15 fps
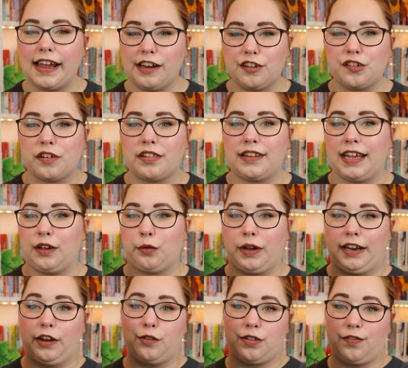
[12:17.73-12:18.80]
interesting
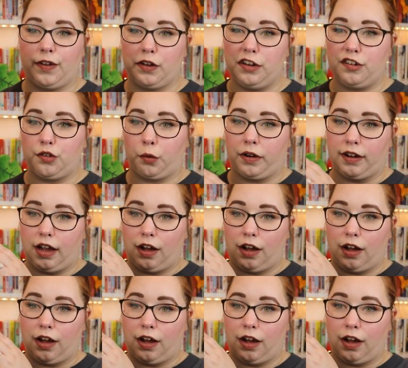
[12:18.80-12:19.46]
read. It was very short.